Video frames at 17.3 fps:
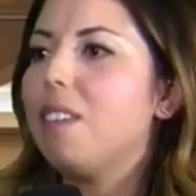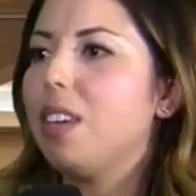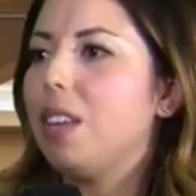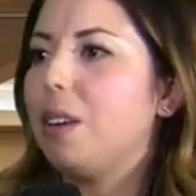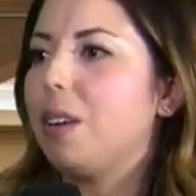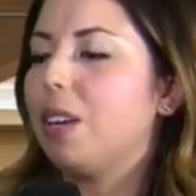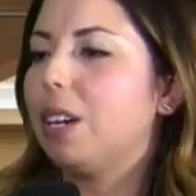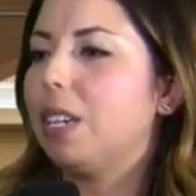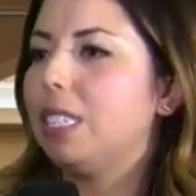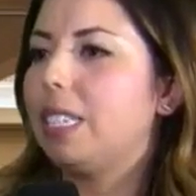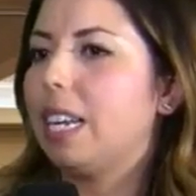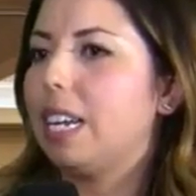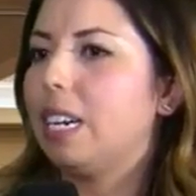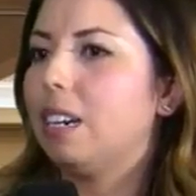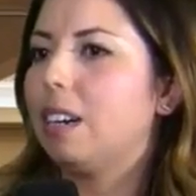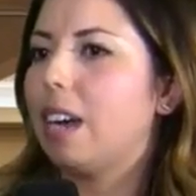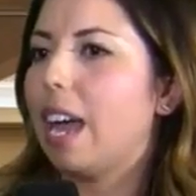you know, your
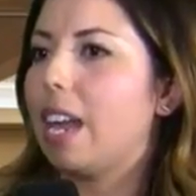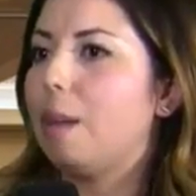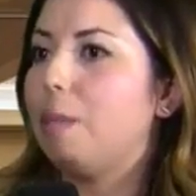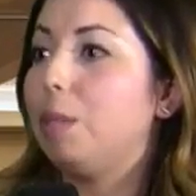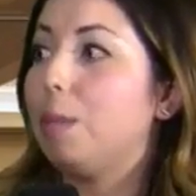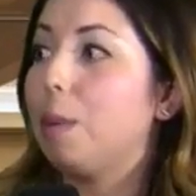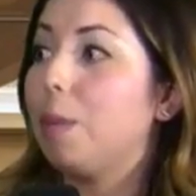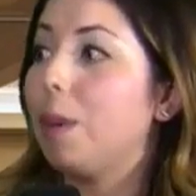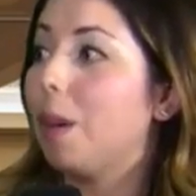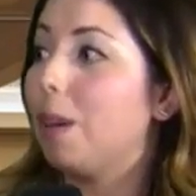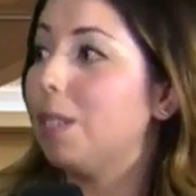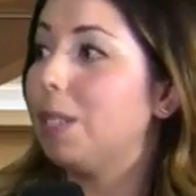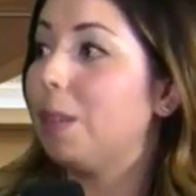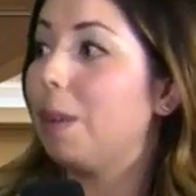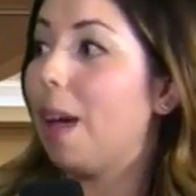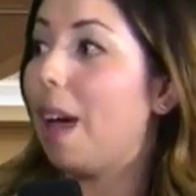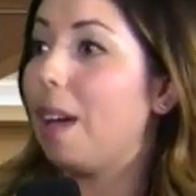standard items, but we
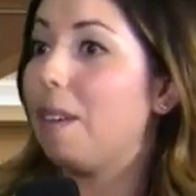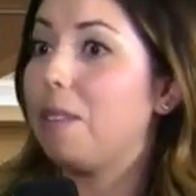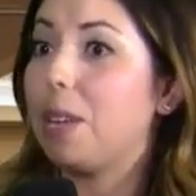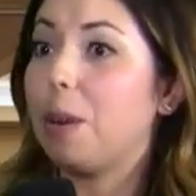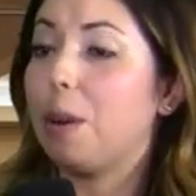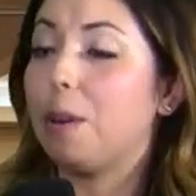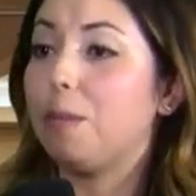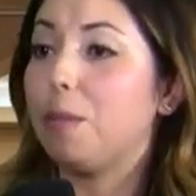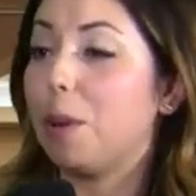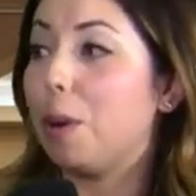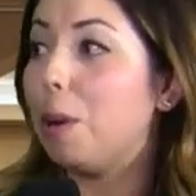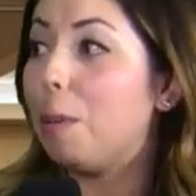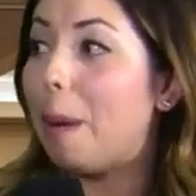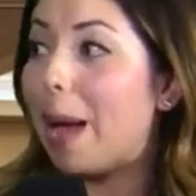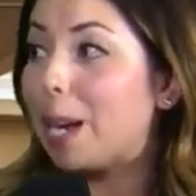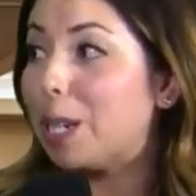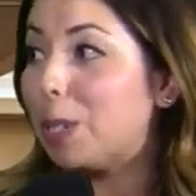also have, you know, a photo
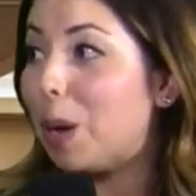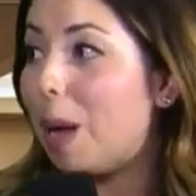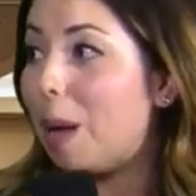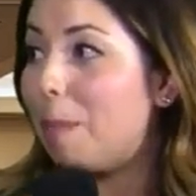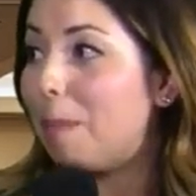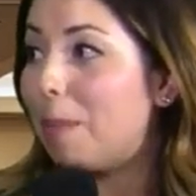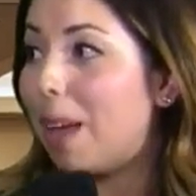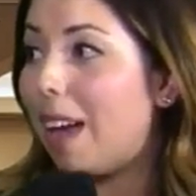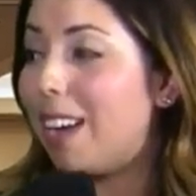backdrop.